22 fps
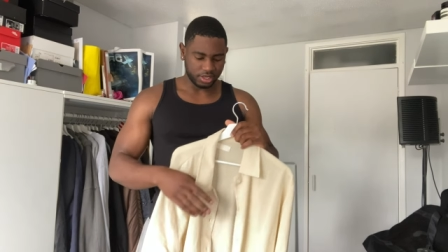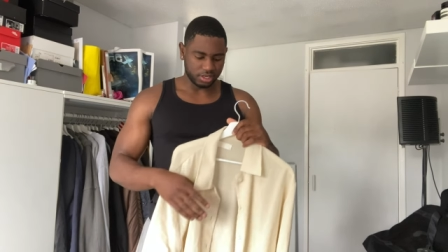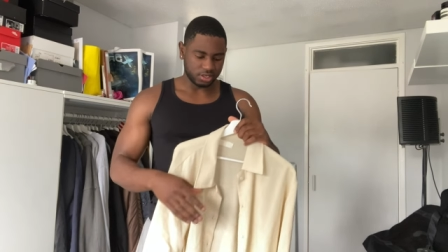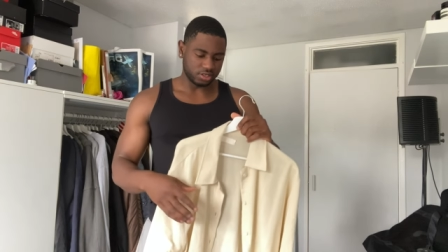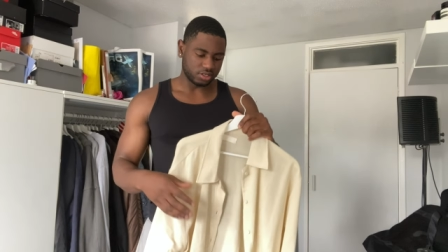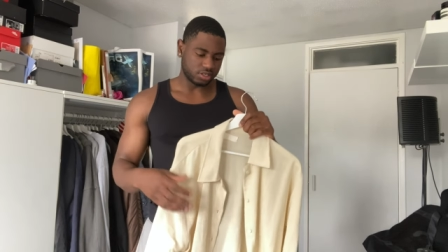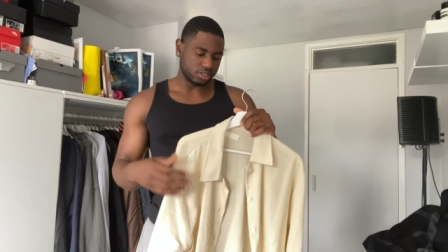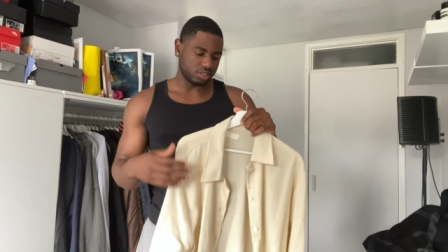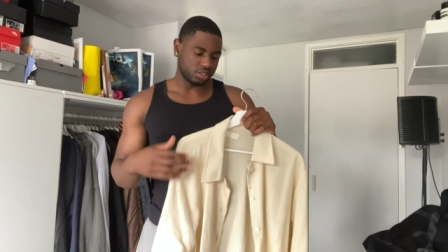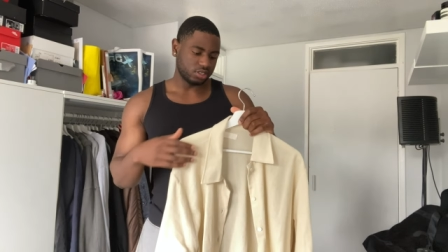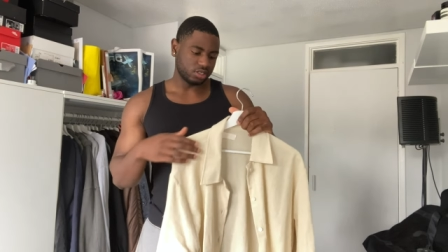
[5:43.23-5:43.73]
is
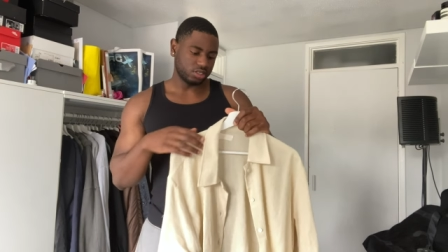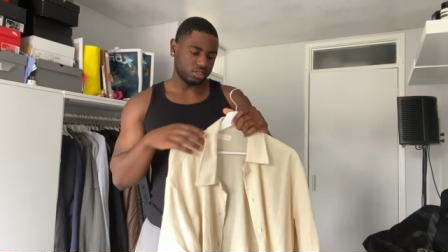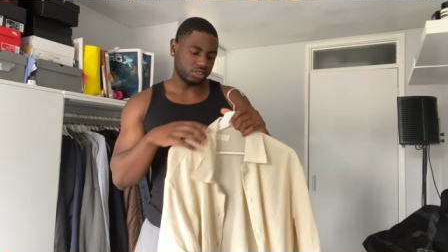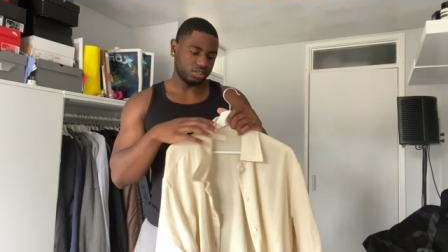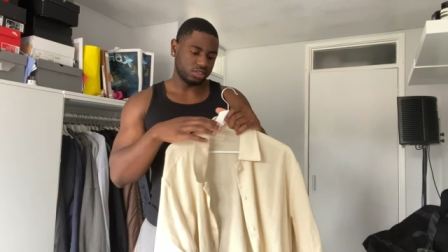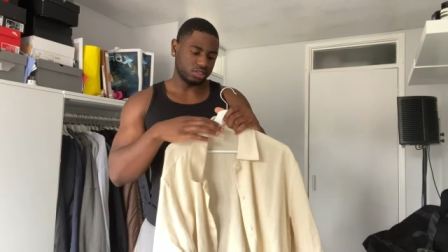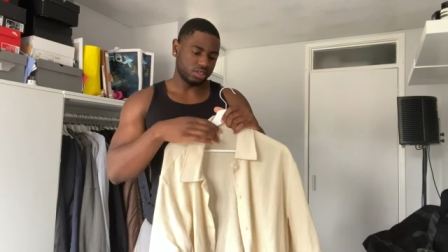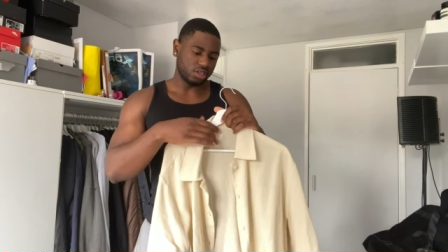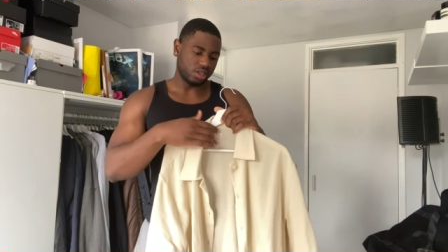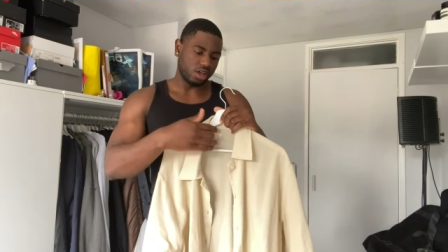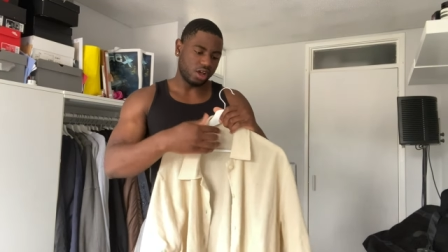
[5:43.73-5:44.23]
this
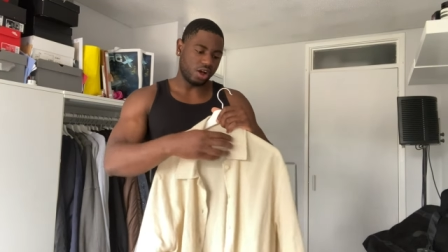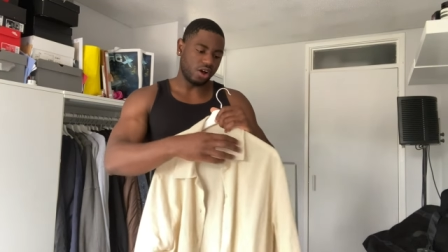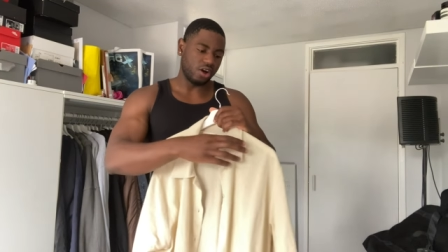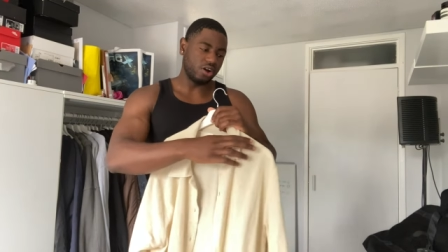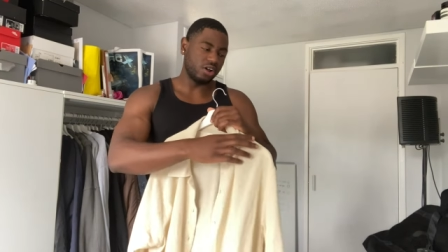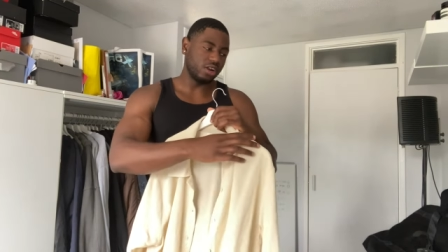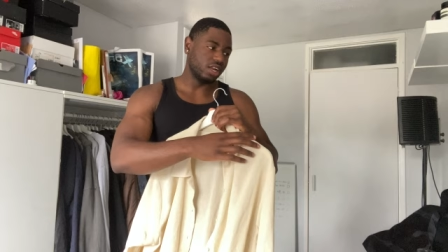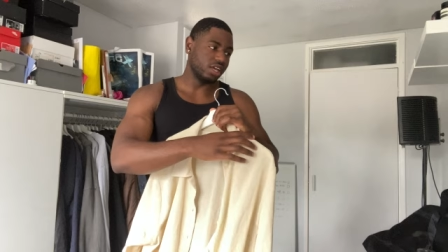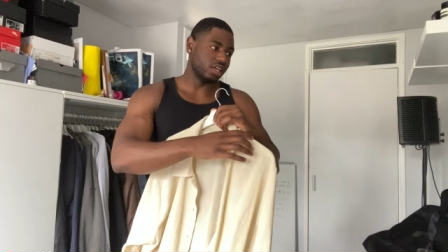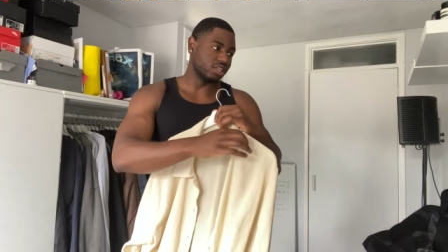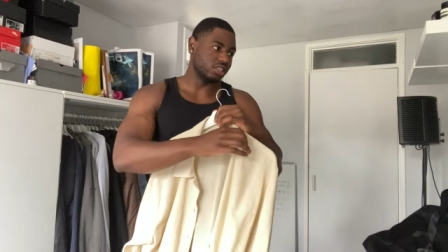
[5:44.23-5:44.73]

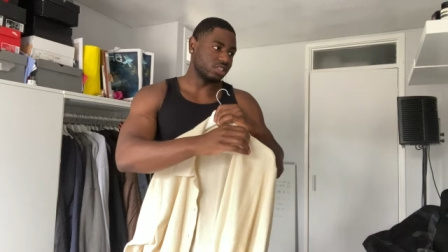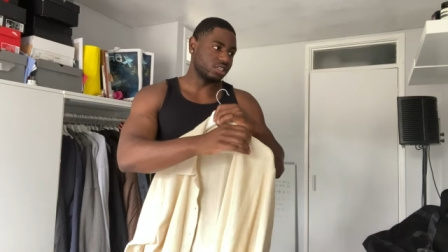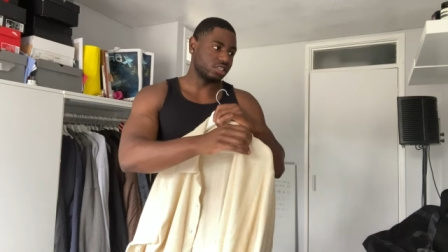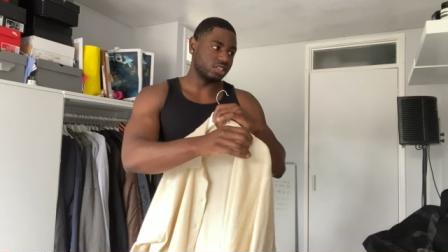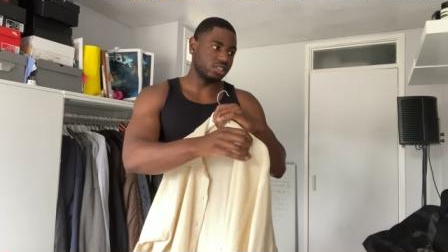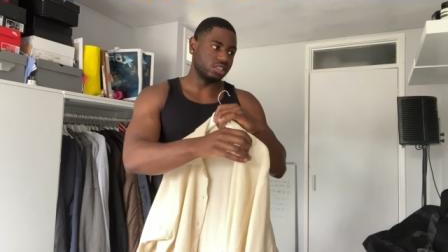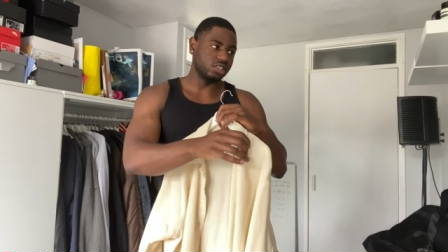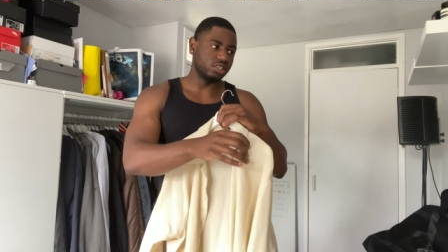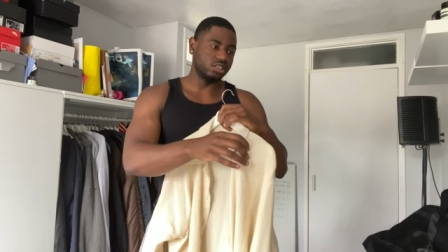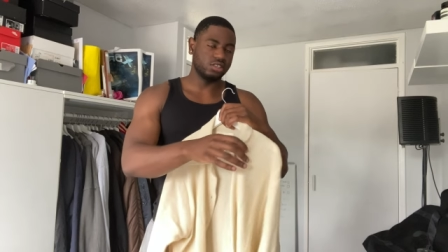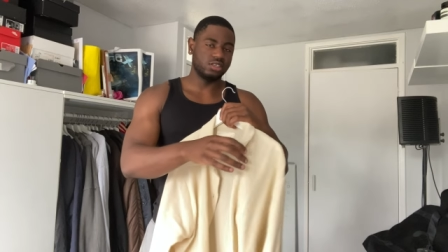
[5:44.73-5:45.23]
Our
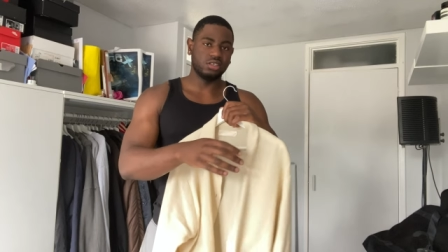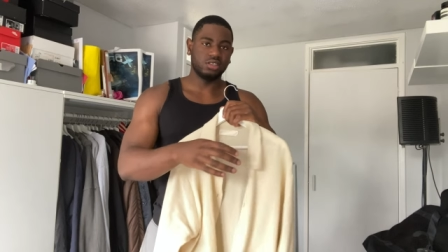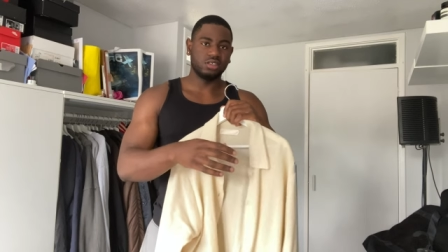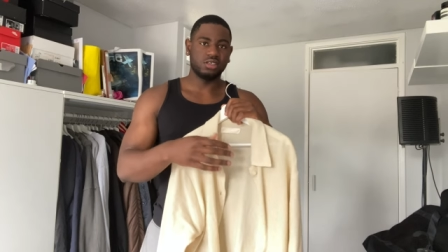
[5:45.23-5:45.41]
Legacy